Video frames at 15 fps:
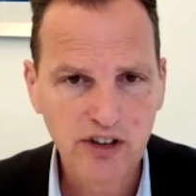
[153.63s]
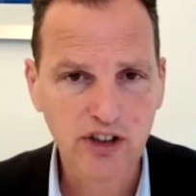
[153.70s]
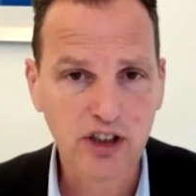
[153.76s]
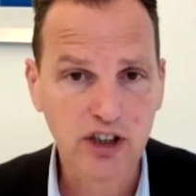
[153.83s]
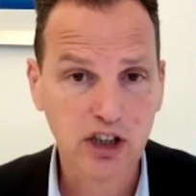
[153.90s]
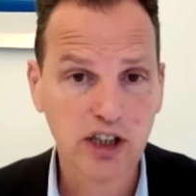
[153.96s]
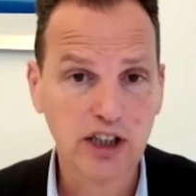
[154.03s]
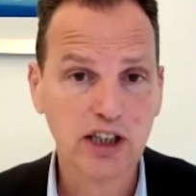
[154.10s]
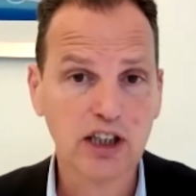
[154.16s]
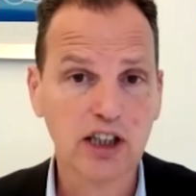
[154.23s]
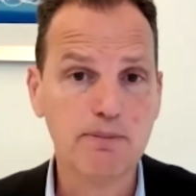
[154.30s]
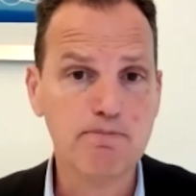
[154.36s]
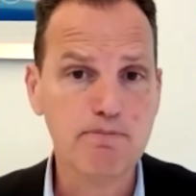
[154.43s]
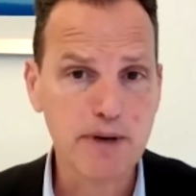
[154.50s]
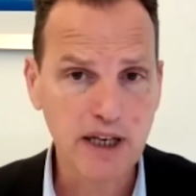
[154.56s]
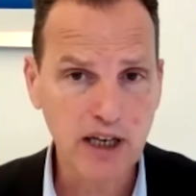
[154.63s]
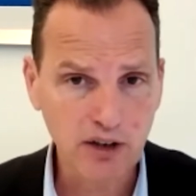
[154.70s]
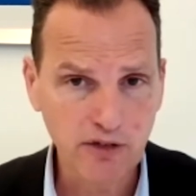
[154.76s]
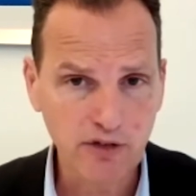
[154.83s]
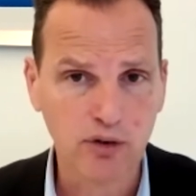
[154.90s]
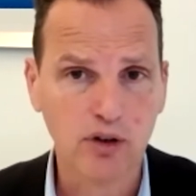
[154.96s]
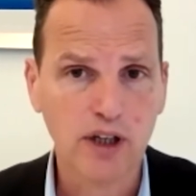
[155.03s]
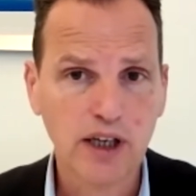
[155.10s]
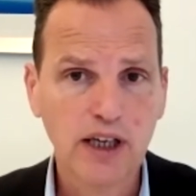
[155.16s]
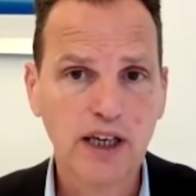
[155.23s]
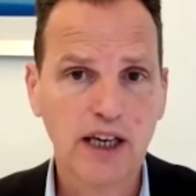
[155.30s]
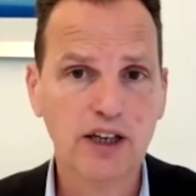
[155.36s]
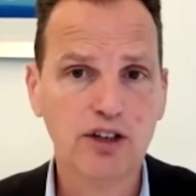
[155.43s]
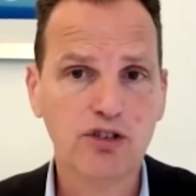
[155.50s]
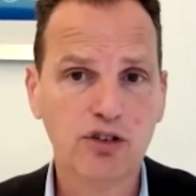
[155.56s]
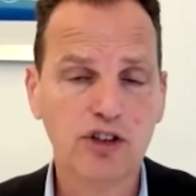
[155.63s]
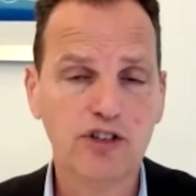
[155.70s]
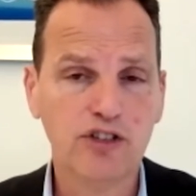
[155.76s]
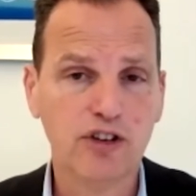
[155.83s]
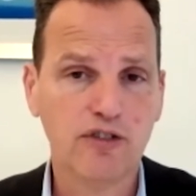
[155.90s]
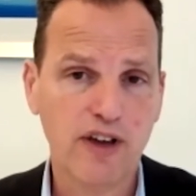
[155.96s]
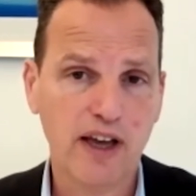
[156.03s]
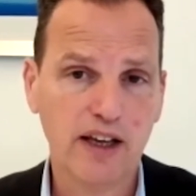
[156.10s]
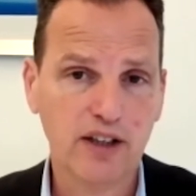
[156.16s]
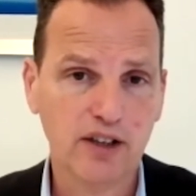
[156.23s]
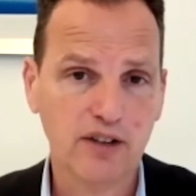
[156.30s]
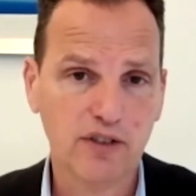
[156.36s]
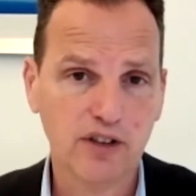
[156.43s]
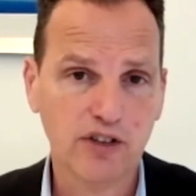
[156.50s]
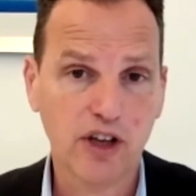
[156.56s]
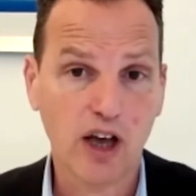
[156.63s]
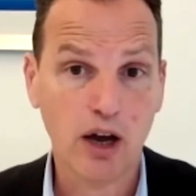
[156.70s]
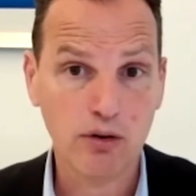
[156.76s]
to clinically meaningful increased effectiveness